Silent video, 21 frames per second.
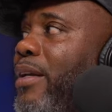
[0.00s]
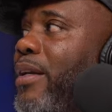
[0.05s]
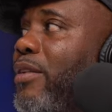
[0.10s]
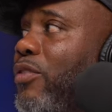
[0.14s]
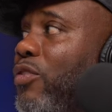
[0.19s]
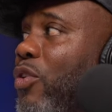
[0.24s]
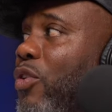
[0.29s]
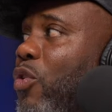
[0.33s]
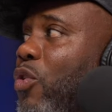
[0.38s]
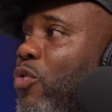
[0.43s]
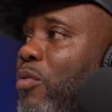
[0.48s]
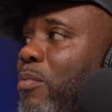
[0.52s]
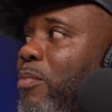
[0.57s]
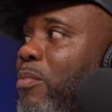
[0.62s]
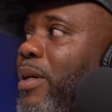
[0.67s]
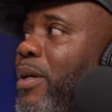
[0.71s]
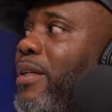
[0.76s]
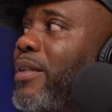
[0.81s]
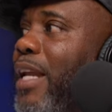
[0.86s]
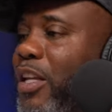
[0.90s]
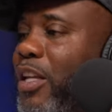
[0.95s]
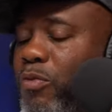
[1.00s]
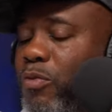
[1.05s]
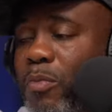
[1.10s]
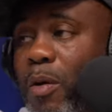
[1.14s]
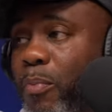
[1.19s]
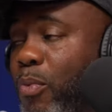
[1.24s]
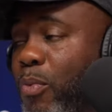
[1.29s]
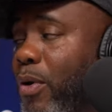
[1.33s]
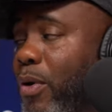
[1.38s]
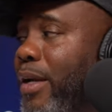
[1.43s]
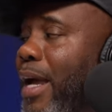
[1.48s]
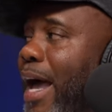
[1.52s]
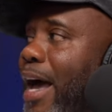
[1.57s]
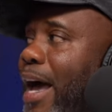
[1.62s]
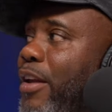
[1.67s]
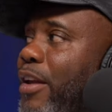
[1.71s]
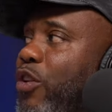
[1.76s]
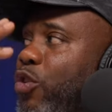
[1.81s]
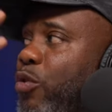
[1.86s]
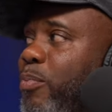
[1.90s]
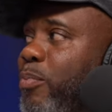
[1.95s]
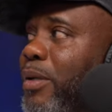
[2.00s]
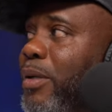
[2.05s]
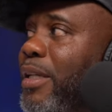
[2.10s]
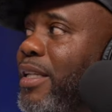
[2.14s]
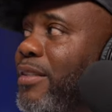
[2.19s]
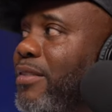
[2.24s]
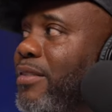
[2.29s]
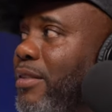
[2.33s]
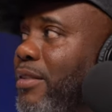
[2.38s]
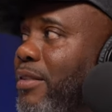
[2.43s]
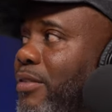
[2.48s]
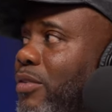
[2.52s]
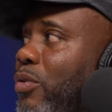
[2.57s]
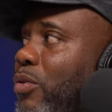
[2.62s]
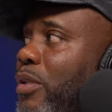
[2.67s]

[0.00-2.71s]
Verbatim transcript: Right. So, but that's my point. How do you yeah. police it?